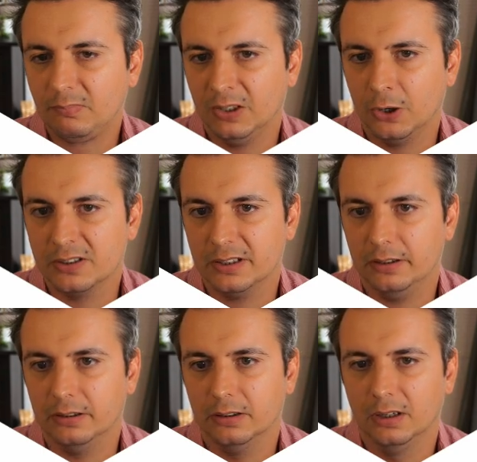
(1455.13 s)

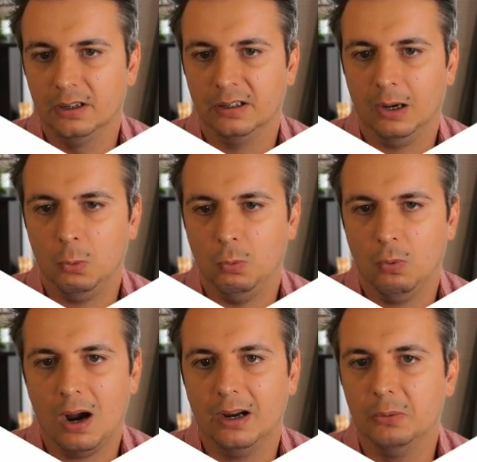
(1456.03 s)
considered. Now,
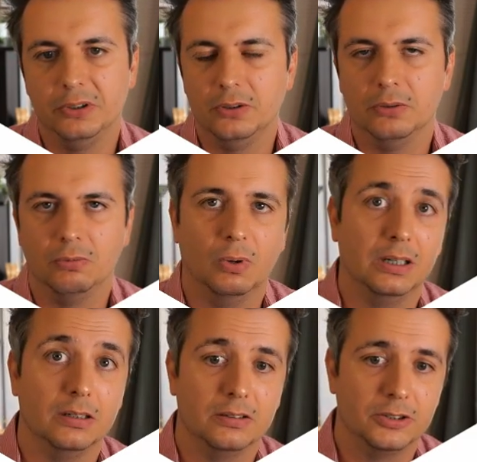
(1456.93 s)
why would you
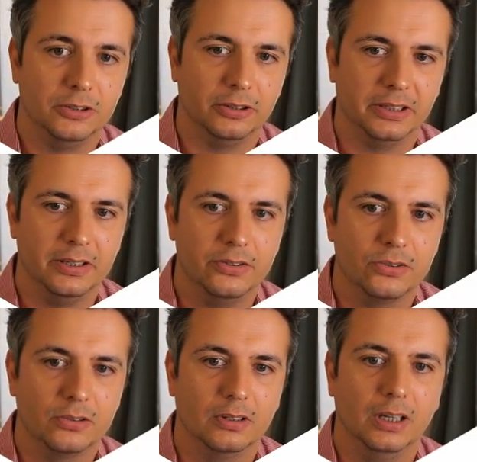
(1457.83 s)
want to look at
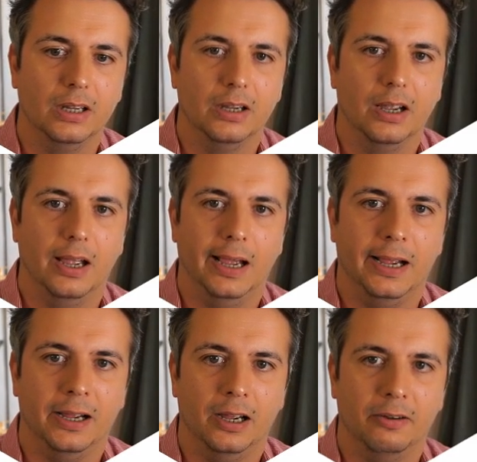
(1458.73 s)
this?
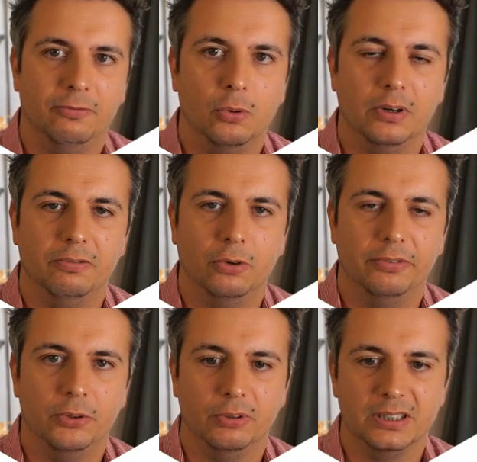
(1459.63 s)
For a
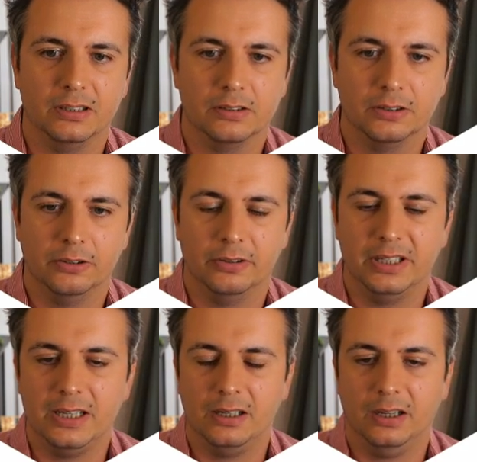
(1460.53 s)
few reasons. So
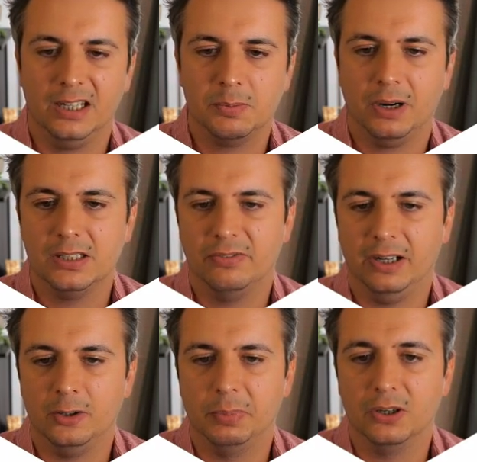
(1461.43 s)
the enterprise
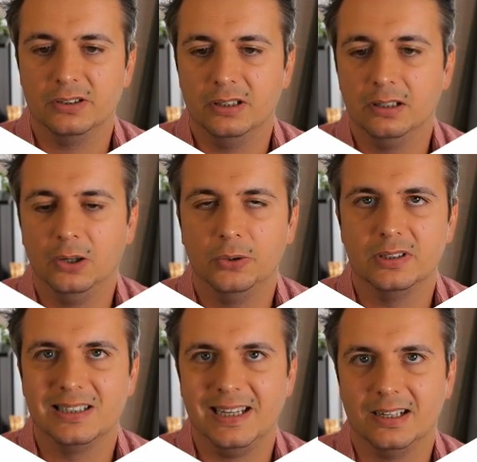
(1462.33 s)
value, because it
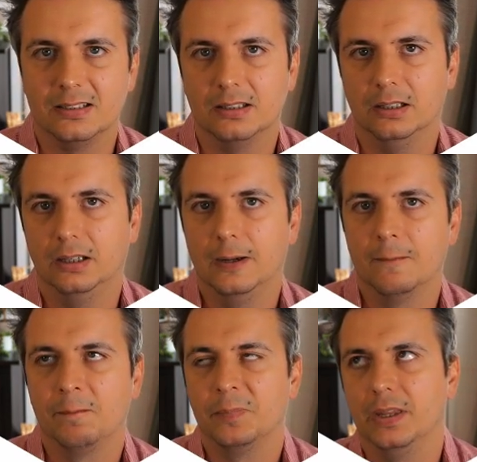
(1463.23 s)
includes debt,
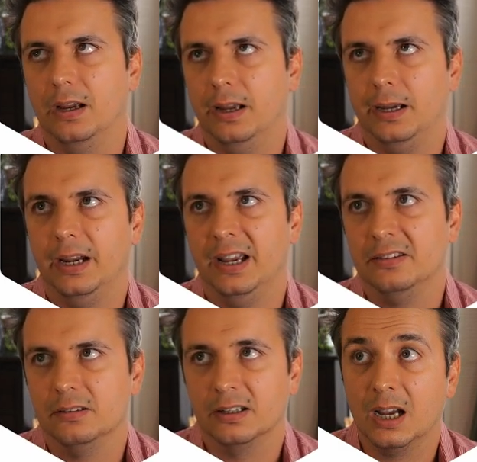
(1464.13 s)

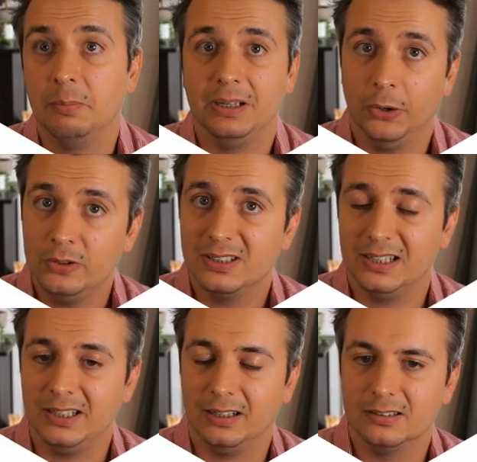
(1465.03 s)
and the company owns that
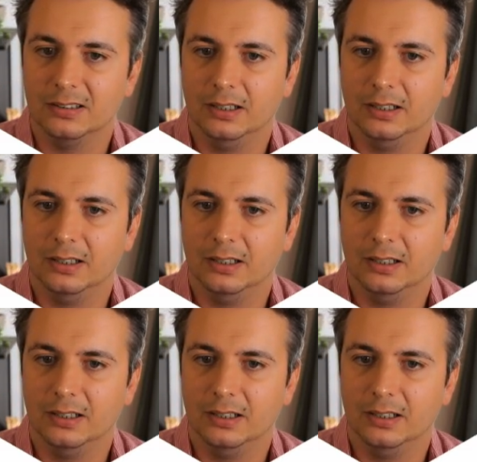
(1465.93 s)
debt,